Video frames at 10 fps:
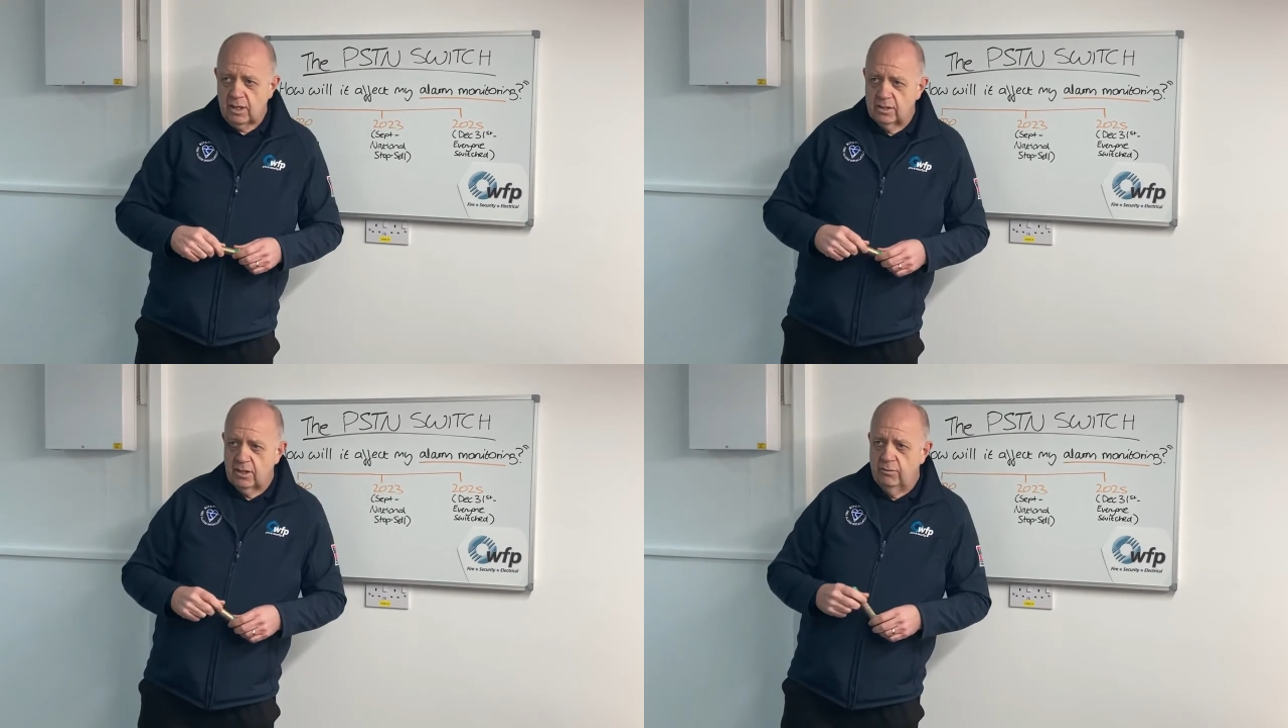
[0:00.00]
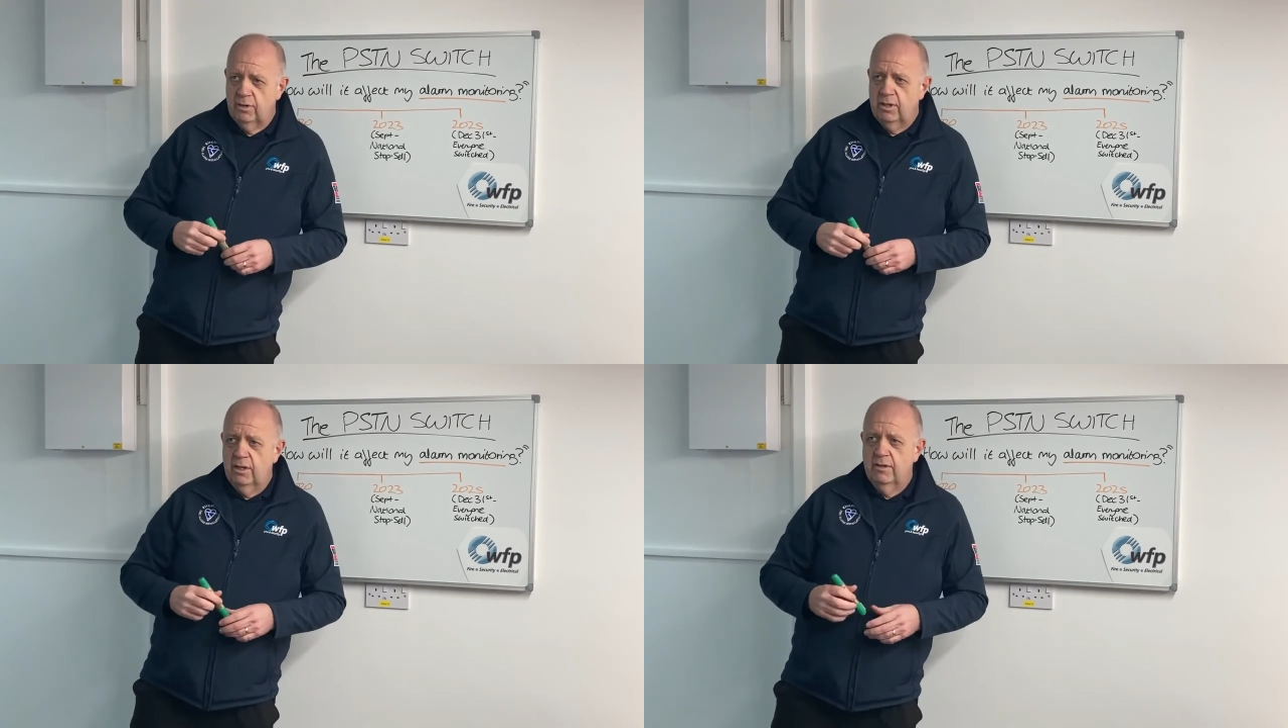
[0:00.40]
So
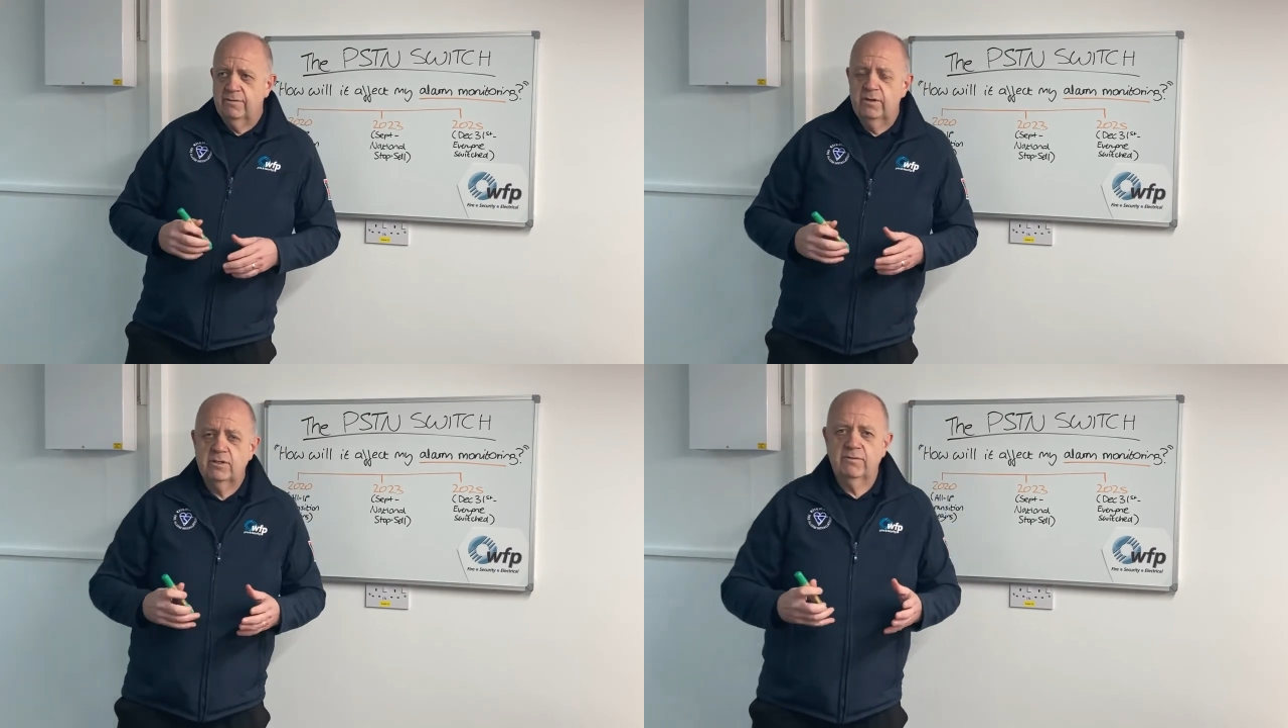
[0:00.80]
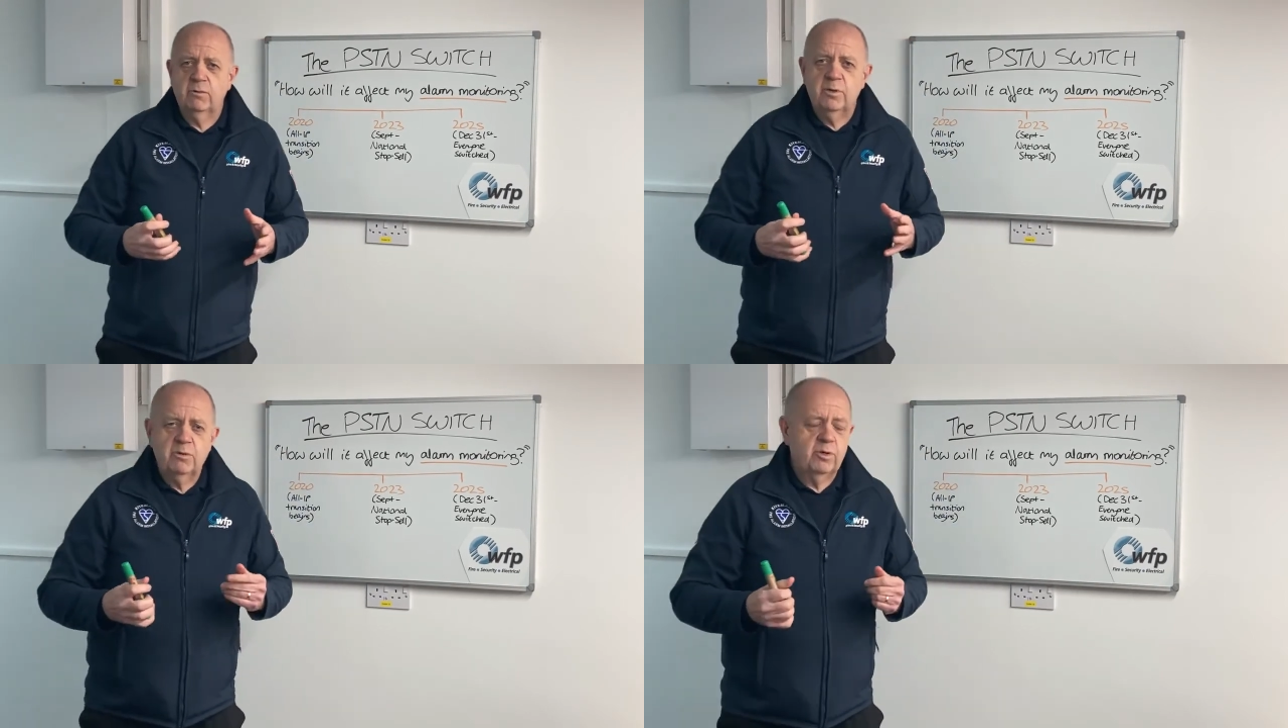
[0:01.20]
first of all,
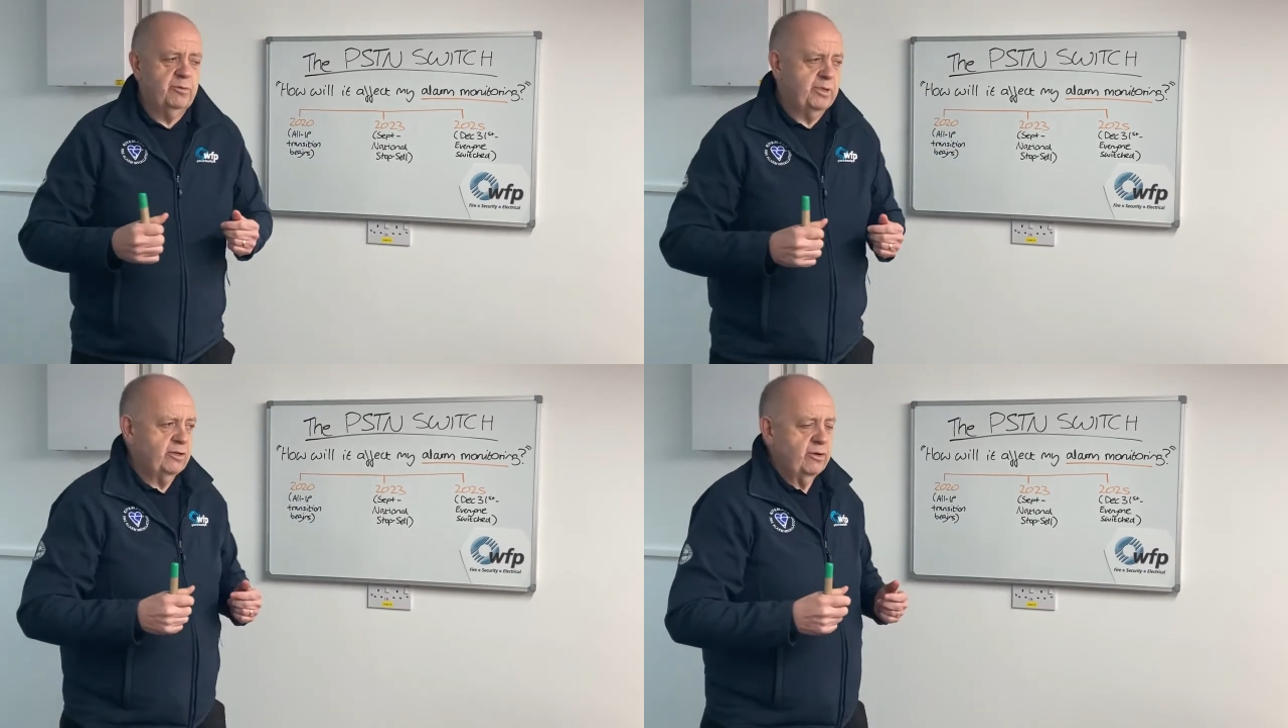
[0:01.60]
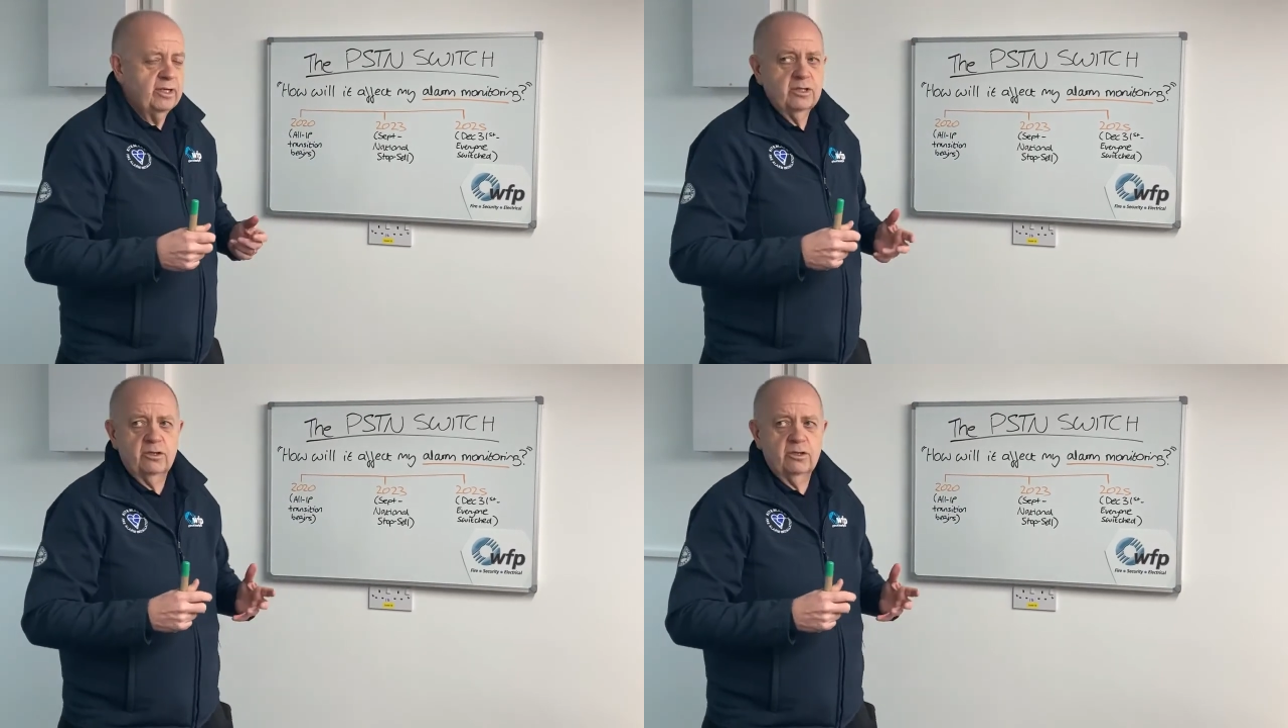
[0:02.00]
what you want to be doing is